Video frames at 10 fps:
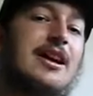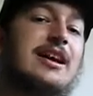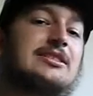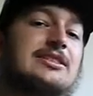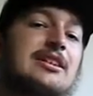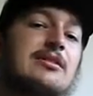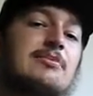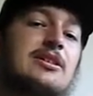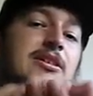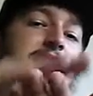it's going to
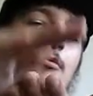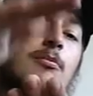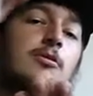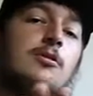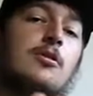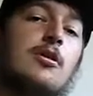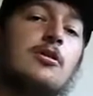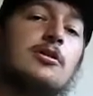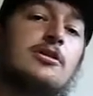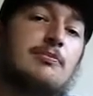be a
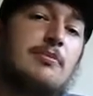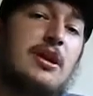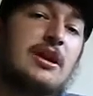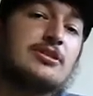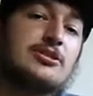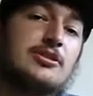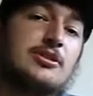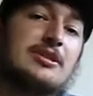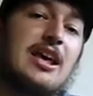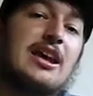longer
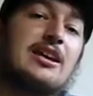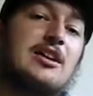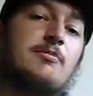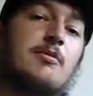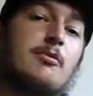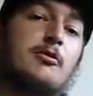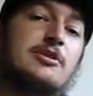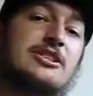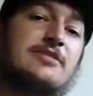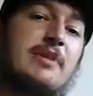picture taking up
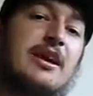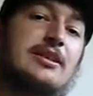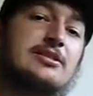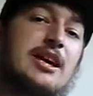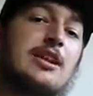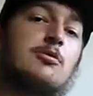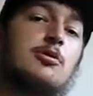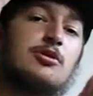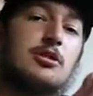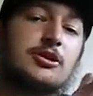more space and it
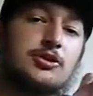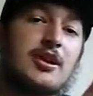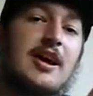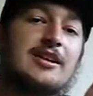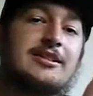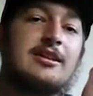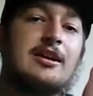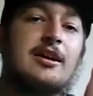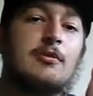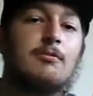will attract
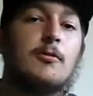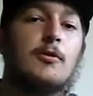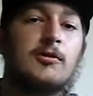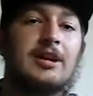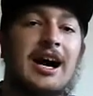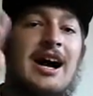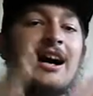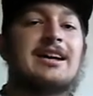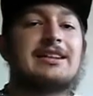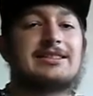more
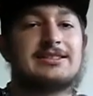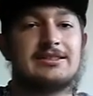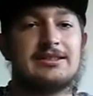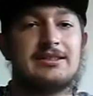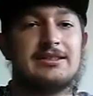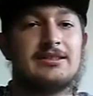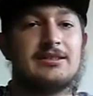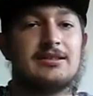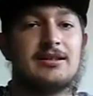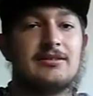eyes.
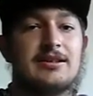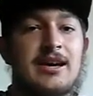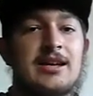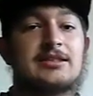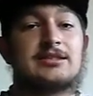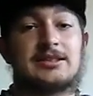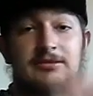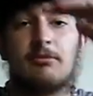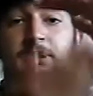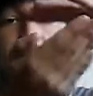Okay, it will be